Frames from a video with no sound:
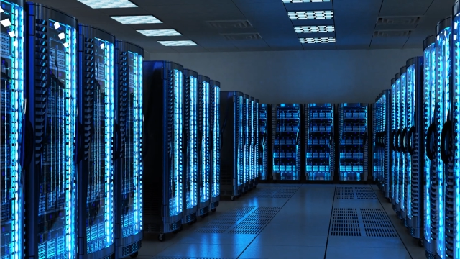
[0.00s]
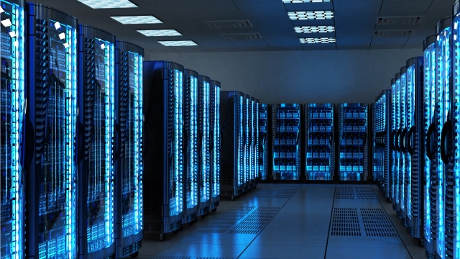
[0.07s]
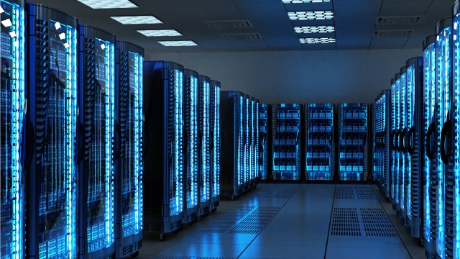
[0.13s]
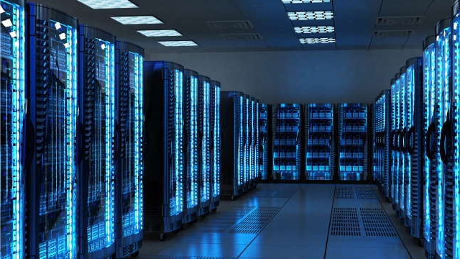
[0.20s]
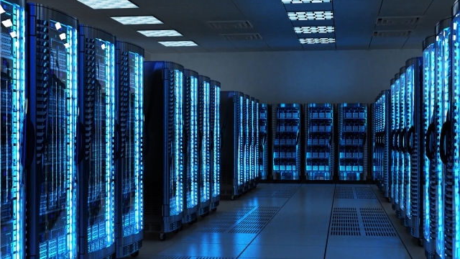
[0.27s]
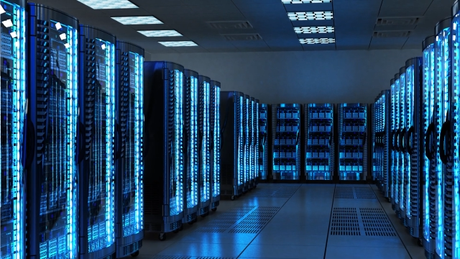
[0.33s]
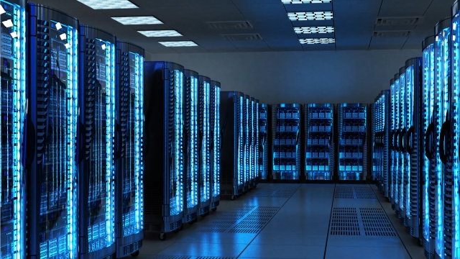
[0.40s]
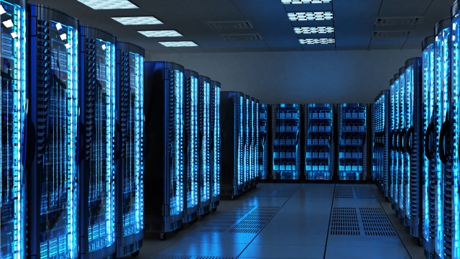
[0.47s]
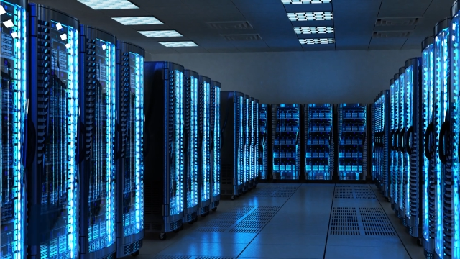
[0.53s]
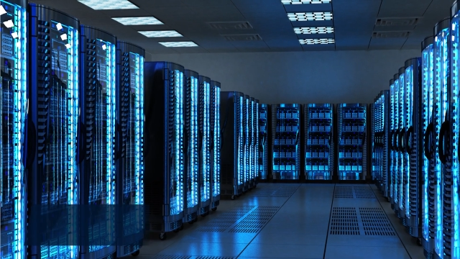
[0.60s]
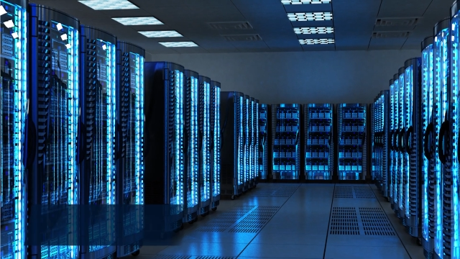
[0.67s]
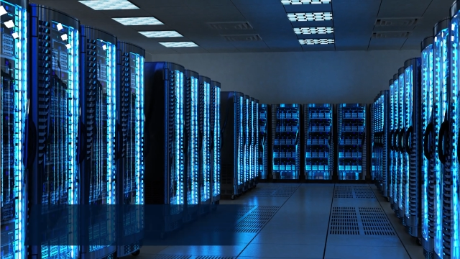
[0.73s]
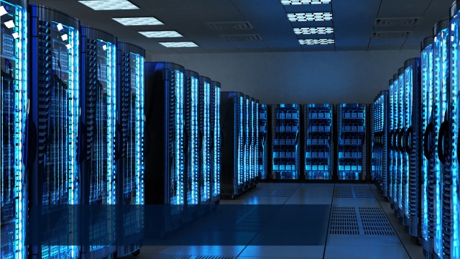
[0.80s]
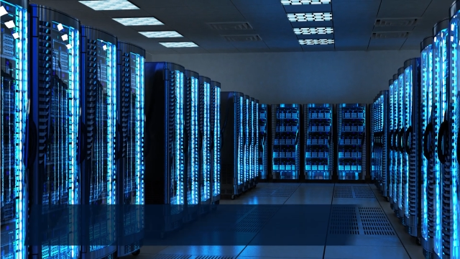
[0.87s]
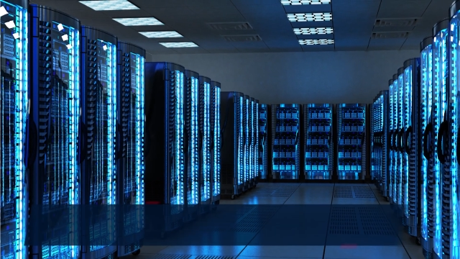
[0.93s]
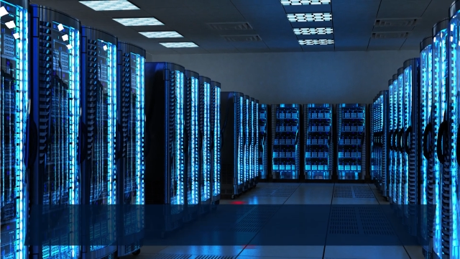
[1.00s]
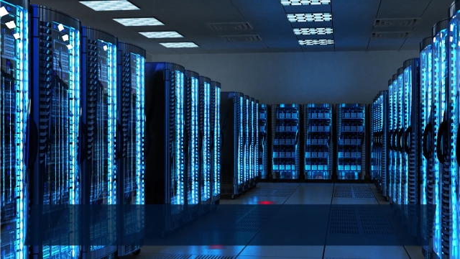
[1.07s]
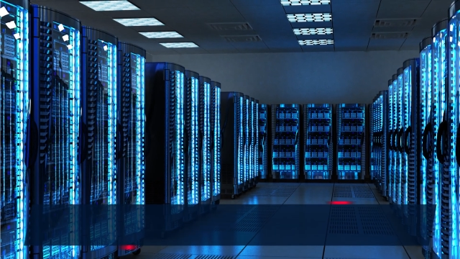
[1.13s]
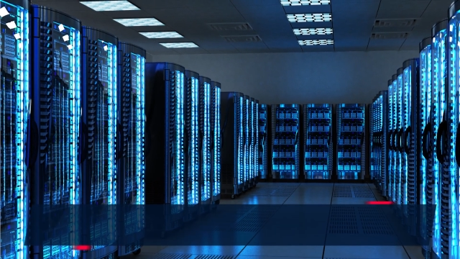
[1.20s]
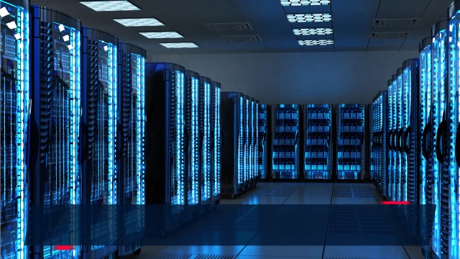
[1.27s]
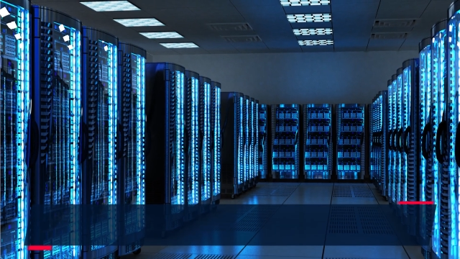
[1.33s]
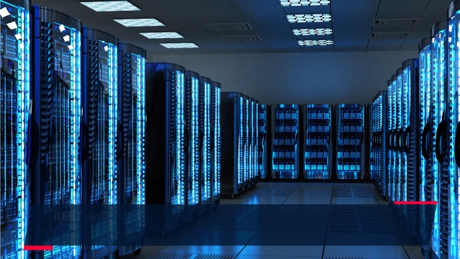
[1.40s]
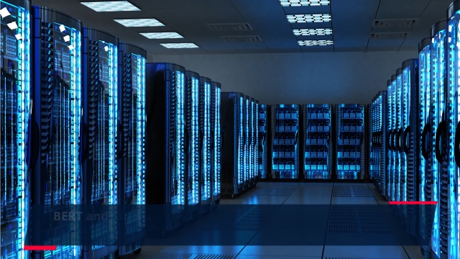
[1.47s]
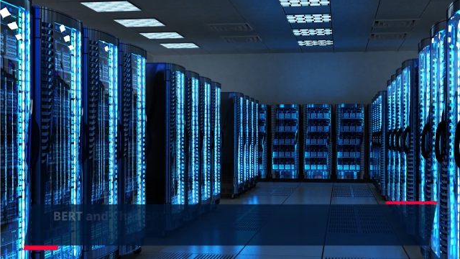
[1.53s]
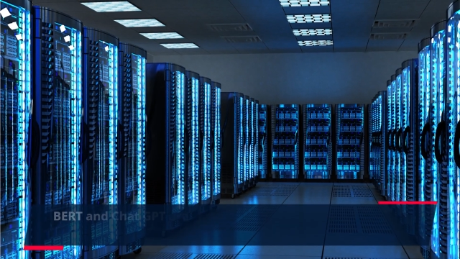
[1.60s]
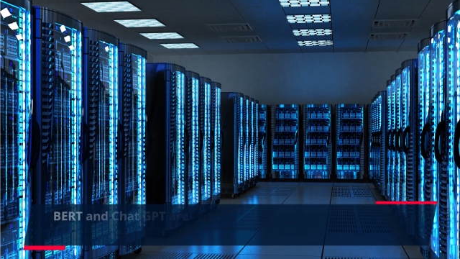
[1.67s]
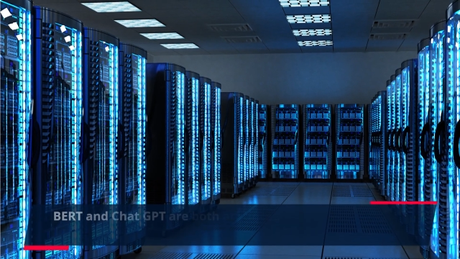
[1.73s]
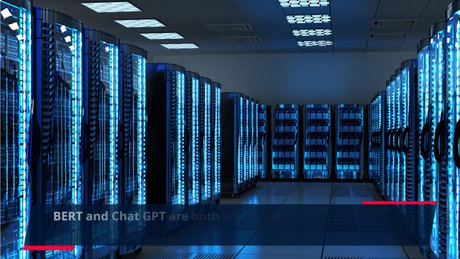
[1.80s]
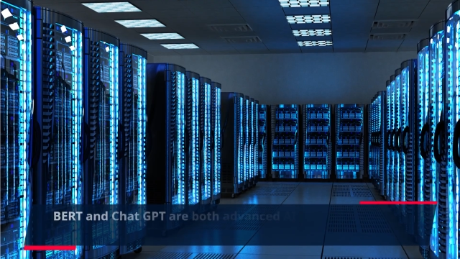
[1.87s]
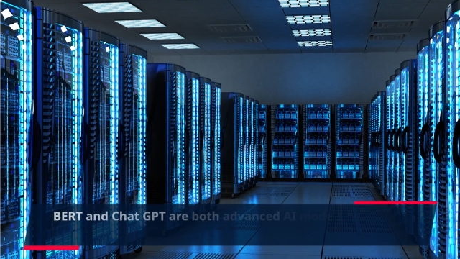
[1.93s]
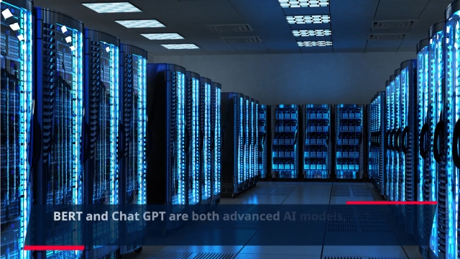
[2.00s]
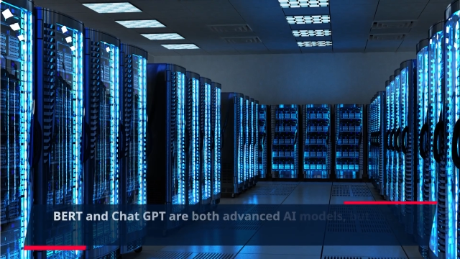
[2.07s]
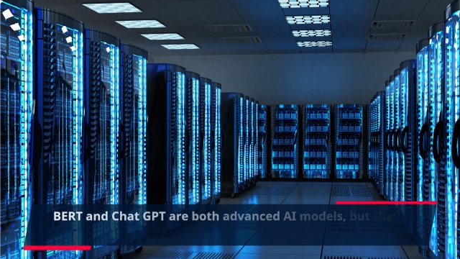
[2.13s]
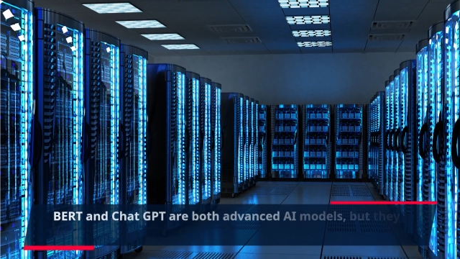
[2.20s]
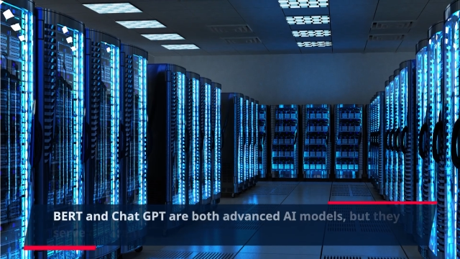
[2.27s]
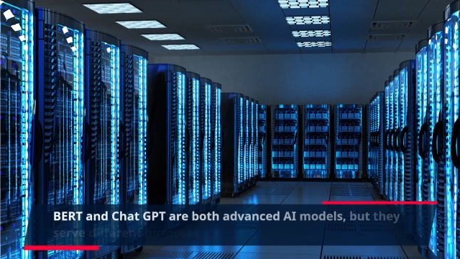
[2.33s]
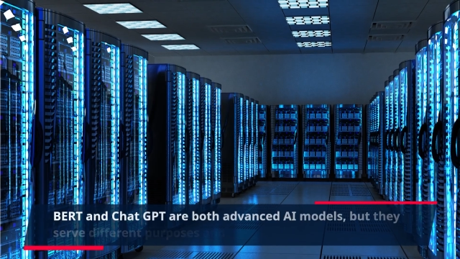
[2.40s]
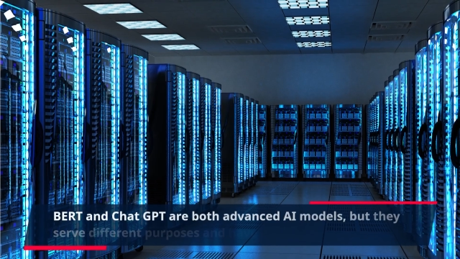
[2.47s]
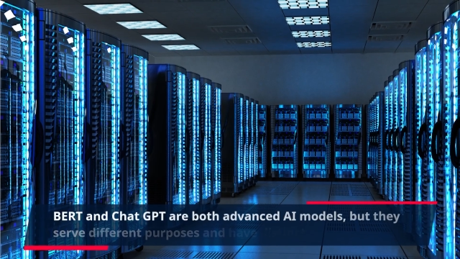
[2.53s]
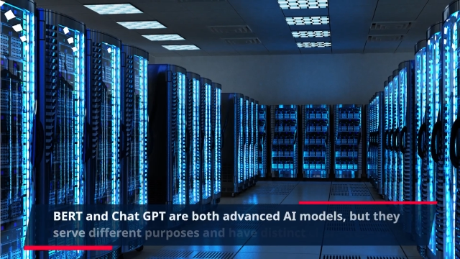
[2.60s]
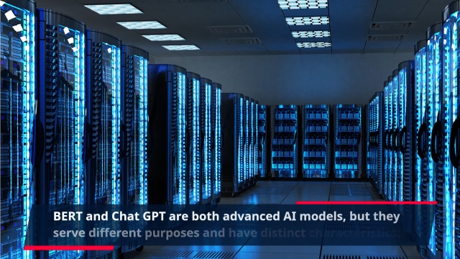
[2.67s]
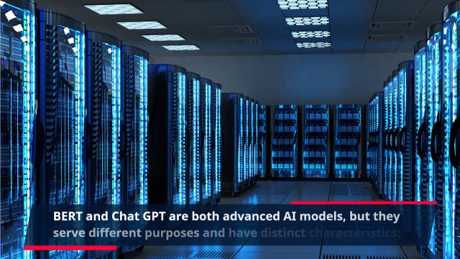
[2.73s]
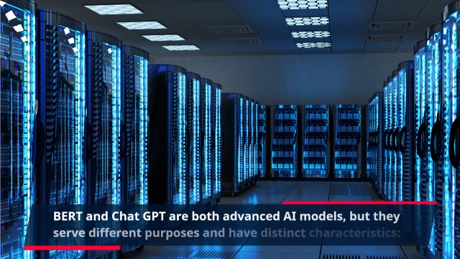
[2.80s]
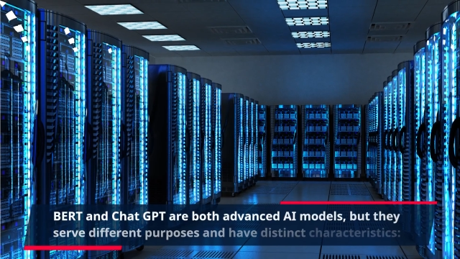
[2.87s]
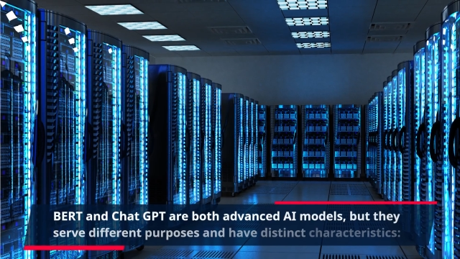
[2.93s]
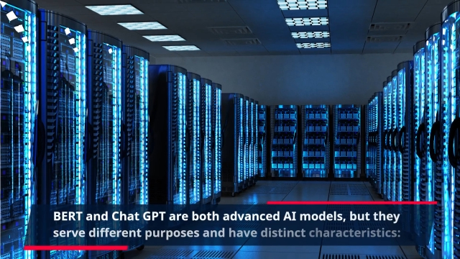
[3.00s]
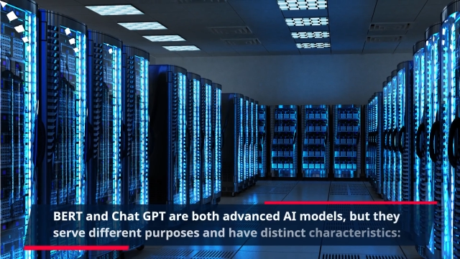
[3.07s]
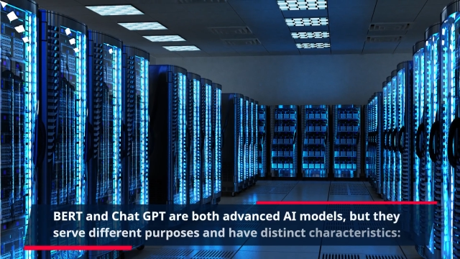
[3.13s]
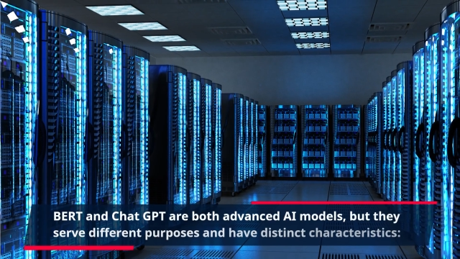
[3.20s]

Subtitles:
Nobody's mouth can be seen.